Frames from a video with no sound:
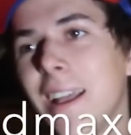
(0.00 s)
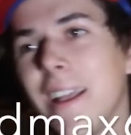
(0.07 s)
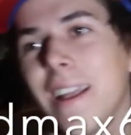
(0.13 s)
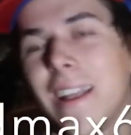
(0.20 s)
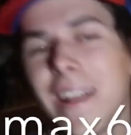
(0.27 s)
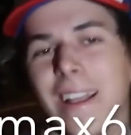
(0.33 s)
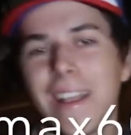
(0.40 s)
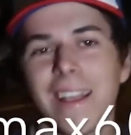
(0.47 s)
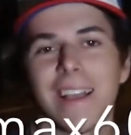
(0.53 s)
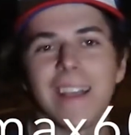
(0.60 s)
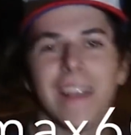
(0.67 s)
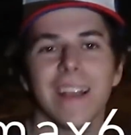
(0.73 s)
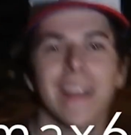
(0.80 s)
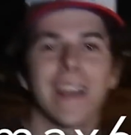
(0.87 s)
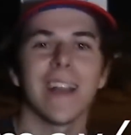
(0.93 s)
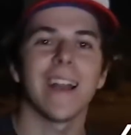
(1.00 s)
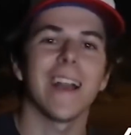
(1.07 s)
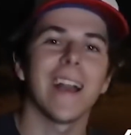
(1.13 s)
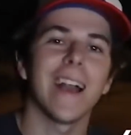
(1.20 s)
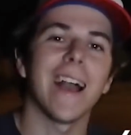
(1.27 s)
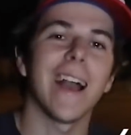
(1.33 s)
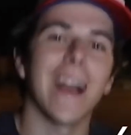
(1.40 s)
Like, what do you think this dude's gonna
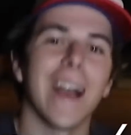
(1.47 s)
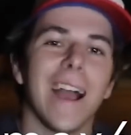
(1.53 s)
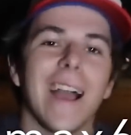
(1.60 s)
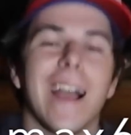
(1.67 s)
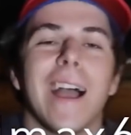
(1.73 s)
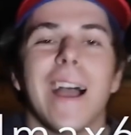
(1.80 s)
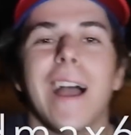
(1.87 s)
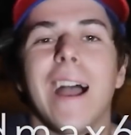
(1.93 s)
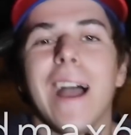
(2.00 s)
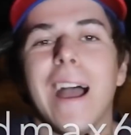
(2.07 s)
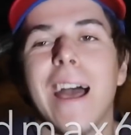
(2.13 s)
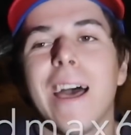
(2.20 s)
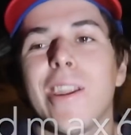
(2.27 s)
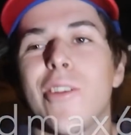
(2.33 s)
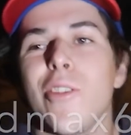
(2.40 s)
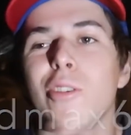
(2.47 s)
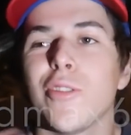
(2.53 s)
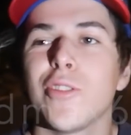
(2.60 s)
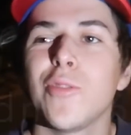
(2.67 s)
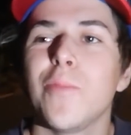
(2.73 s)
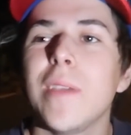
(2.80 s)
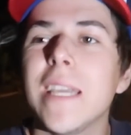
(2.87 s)
do, bro? Like, I don't know what he's doing. I don't know.
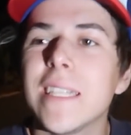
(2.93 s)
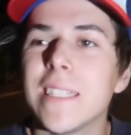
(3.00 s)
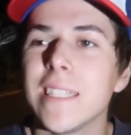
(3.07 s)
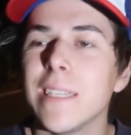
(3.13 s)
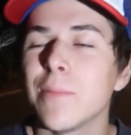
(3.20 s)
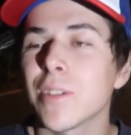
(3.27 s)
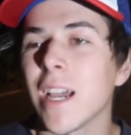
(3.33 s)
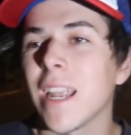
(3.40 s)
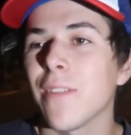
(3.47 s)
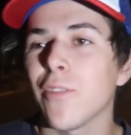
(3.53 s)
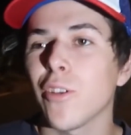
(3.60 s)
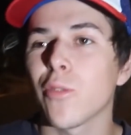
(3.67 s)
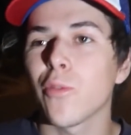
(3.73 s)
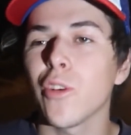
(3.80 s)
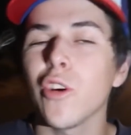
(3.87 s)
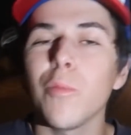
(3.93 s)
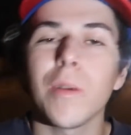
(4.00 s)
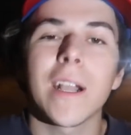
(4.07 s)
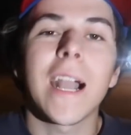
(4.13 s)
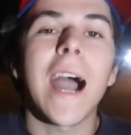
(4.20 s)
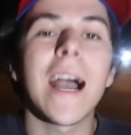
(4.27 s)
To me, it seems kind of unreal, but